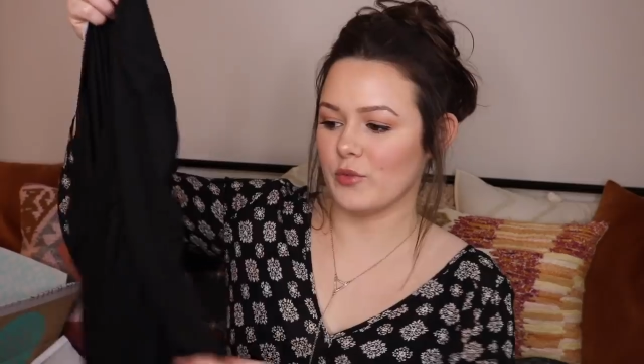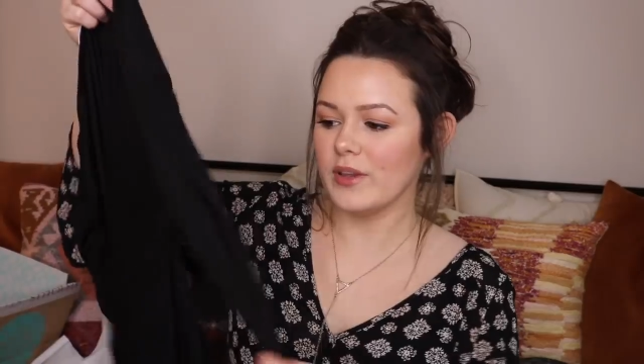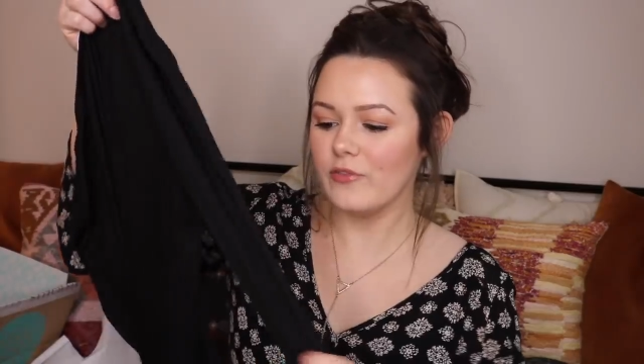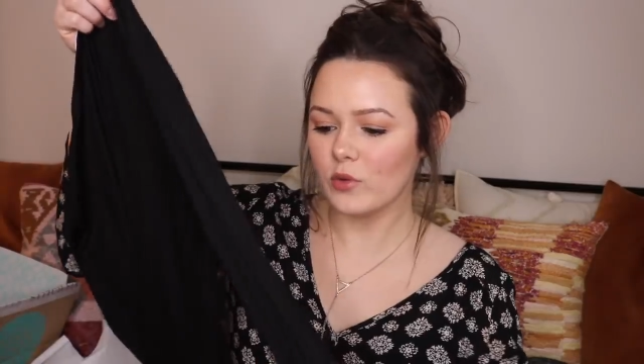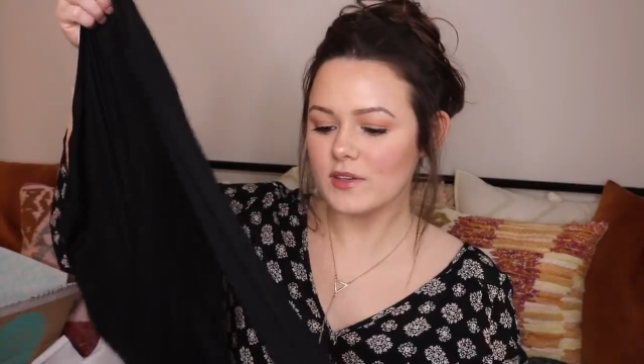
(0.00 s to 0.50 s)

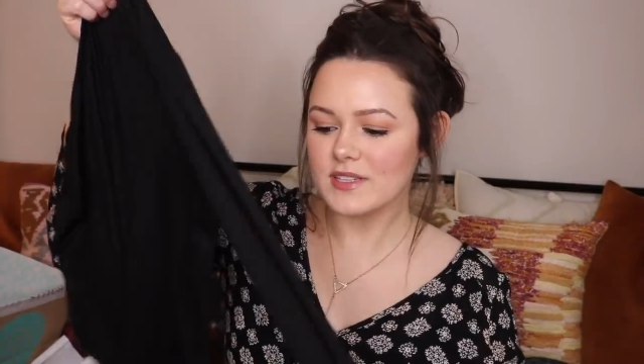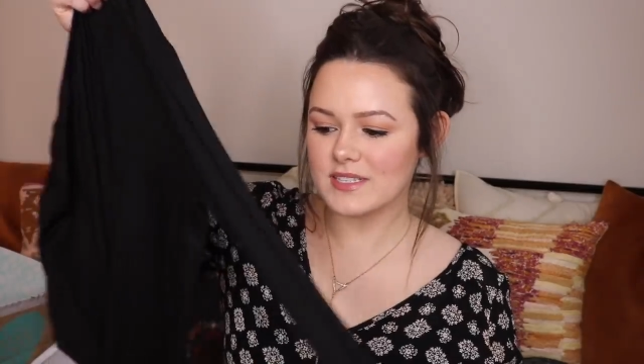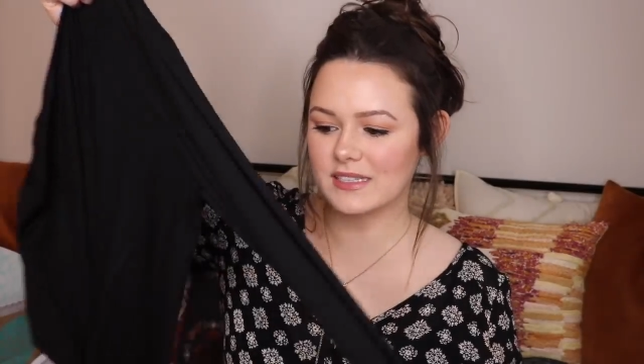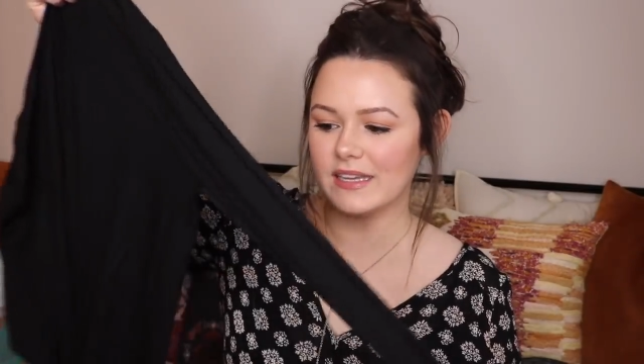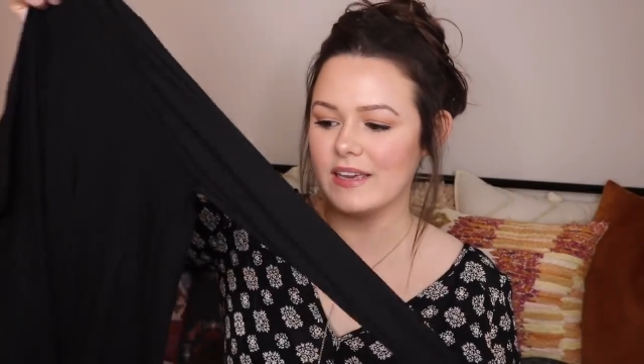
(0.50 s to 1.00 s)
3/4
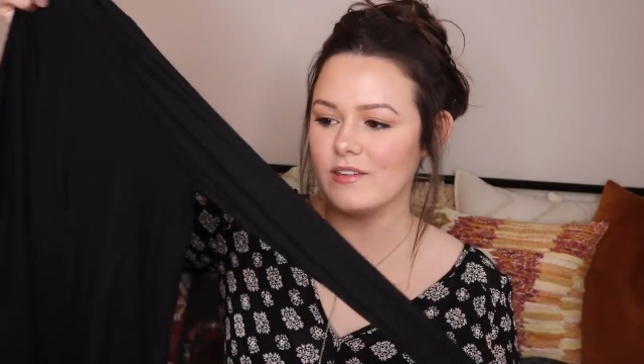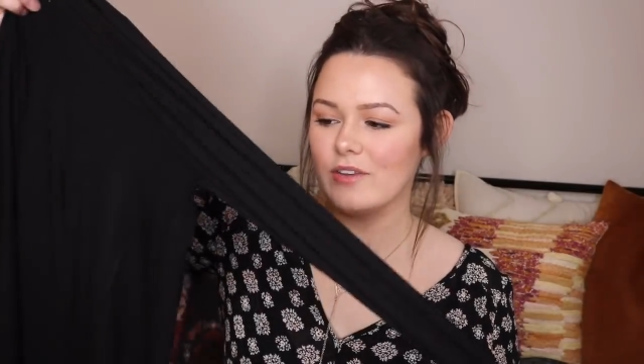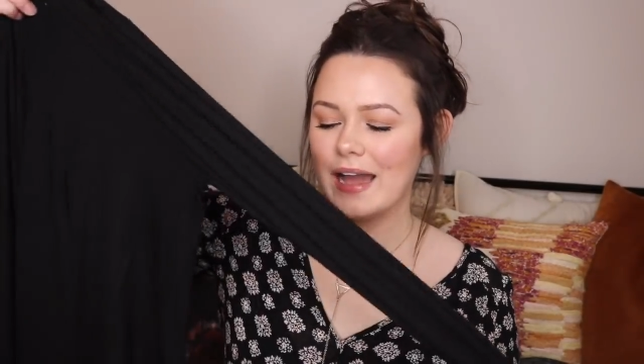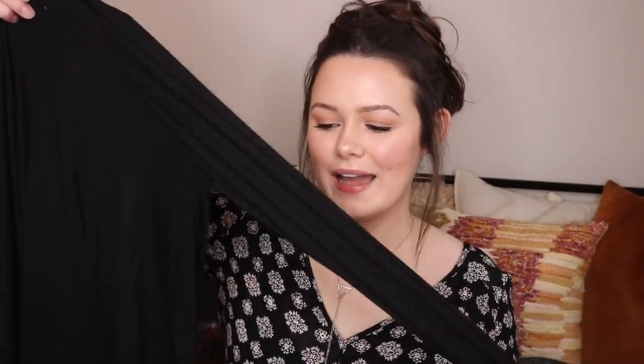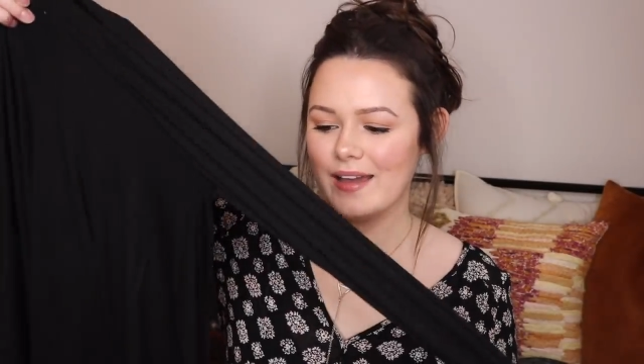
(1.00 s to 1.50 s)

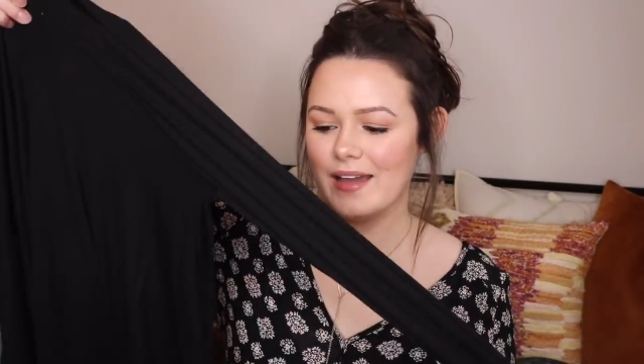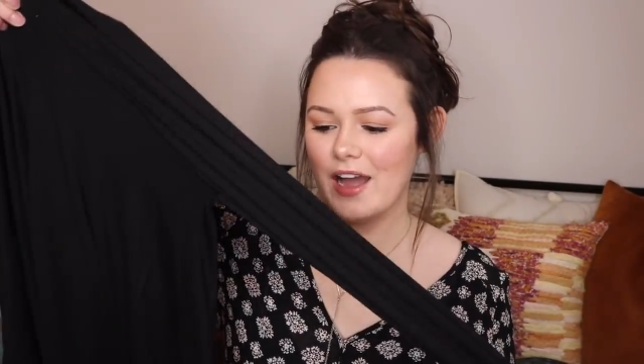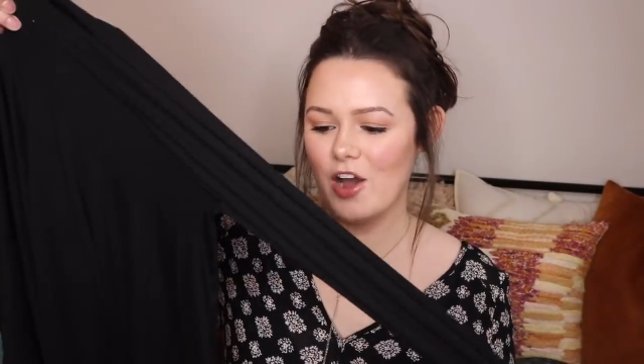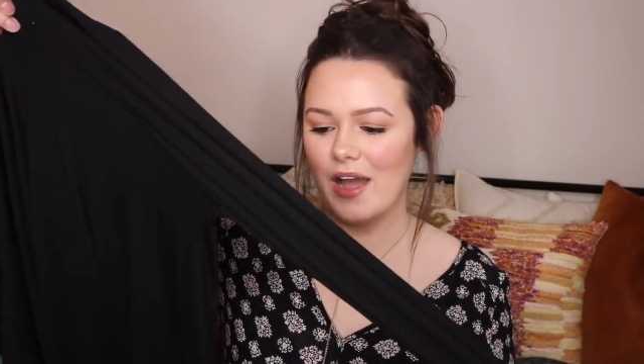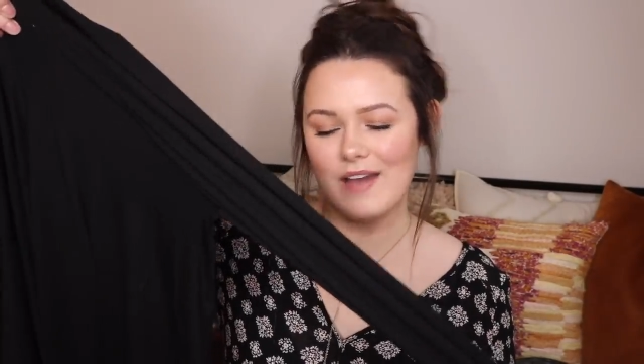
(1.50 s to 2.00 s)
sleeve? I
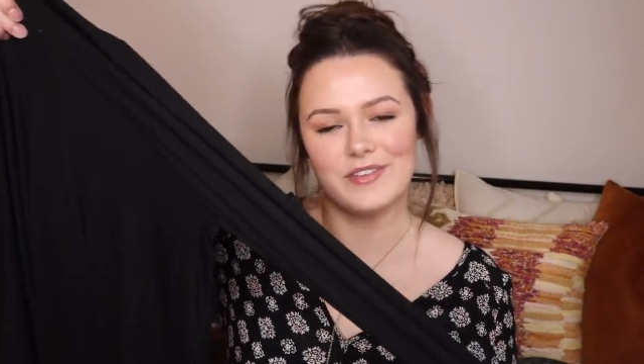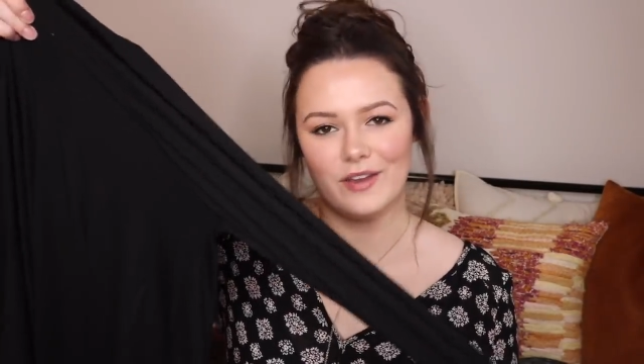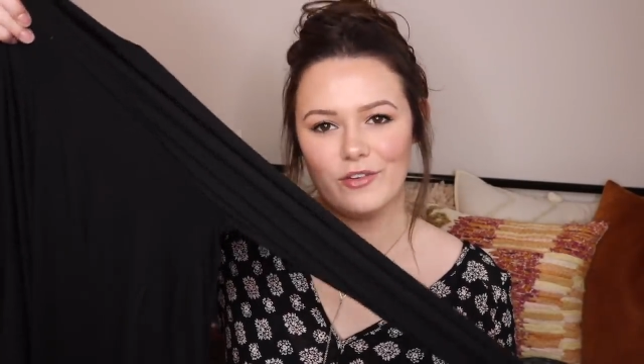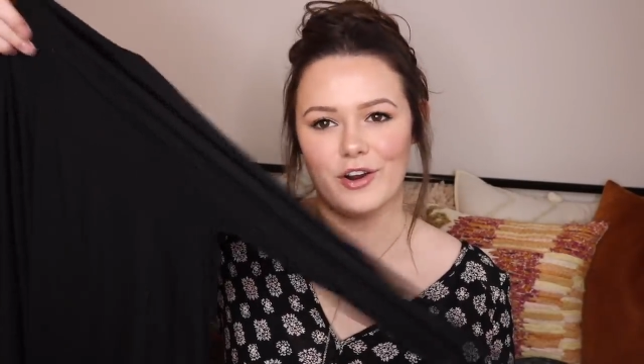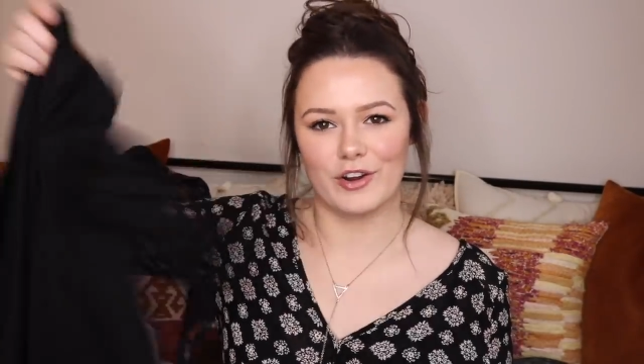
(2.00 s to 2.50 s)
have
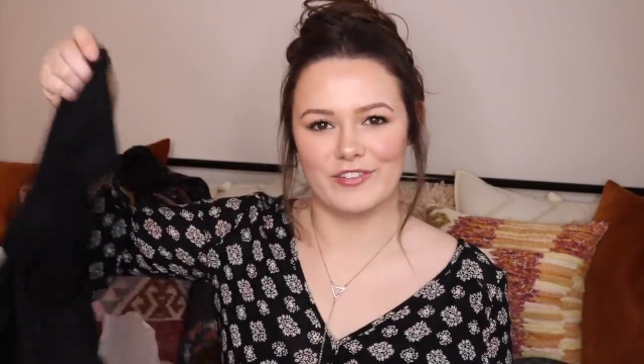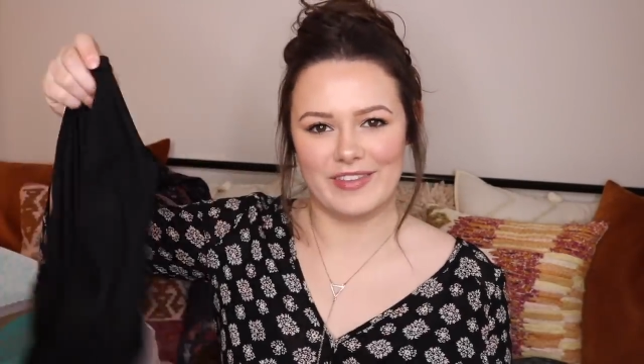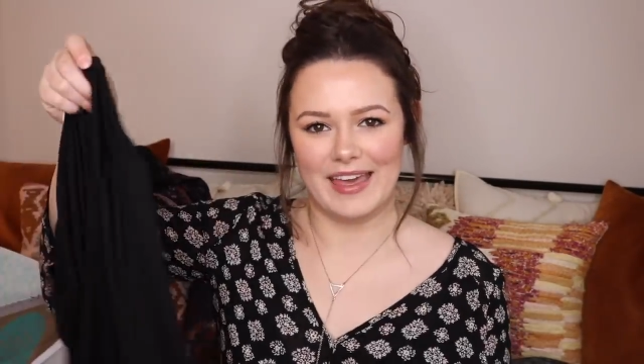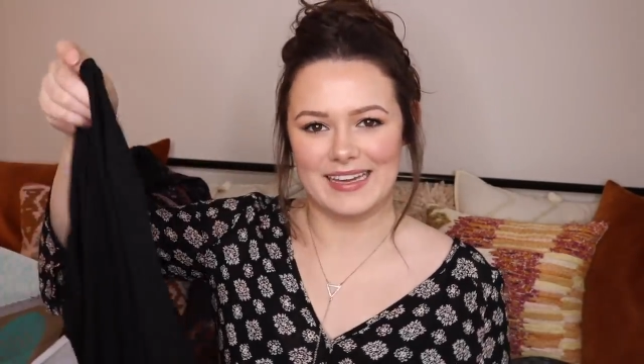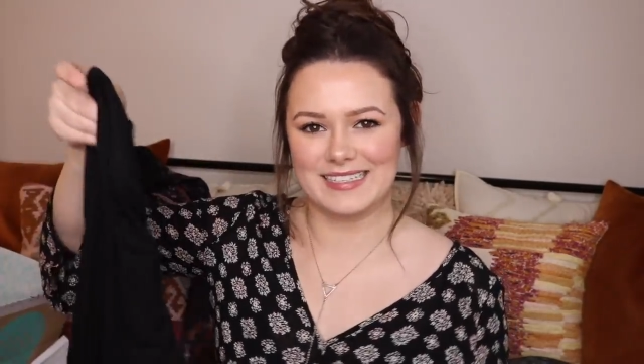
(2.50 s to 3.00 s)
never heard of
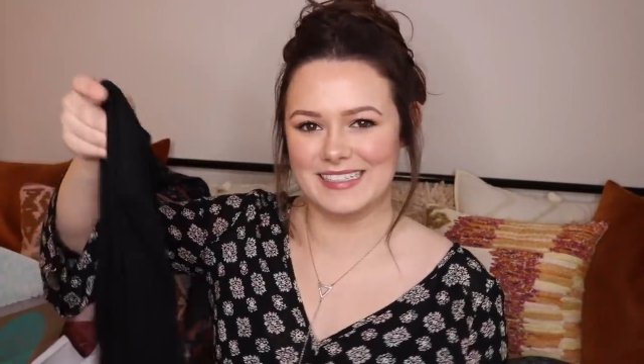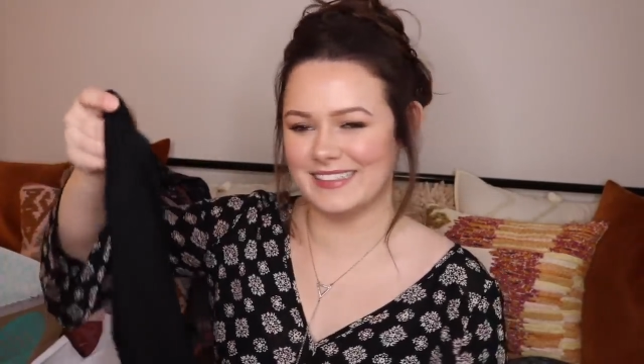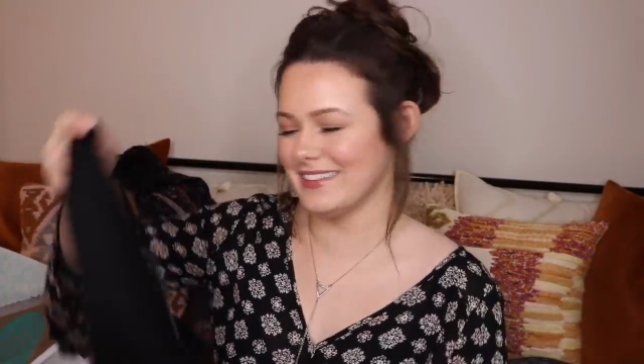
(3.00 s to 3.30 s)
that.